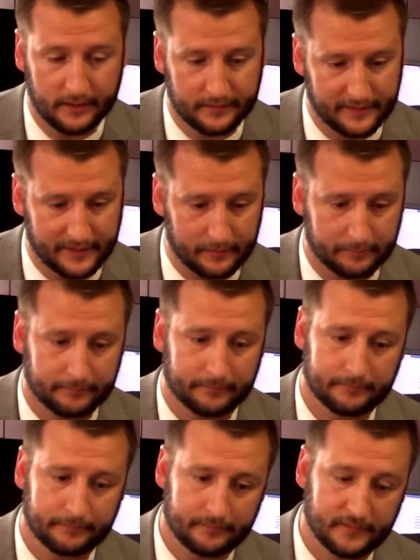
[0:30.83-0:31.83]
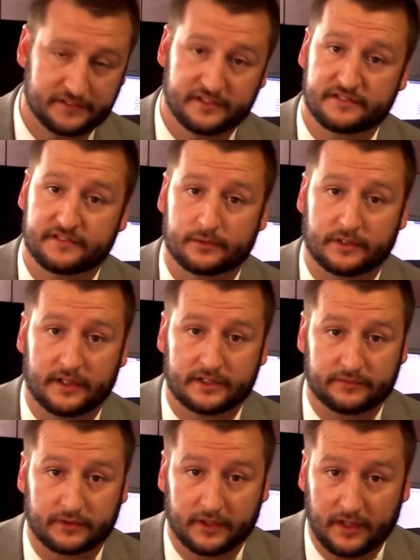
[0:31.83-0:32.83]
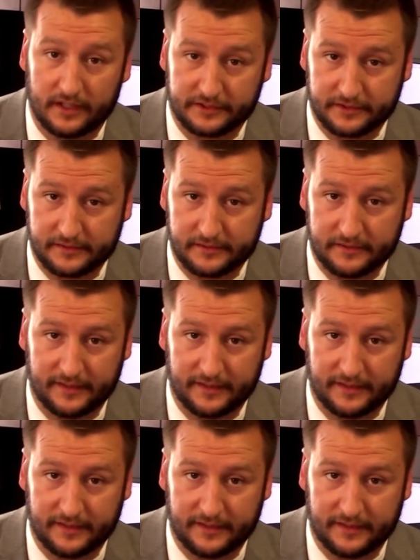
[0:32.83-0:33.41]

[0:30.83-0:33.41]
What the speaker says: Now, this is still cause for caution,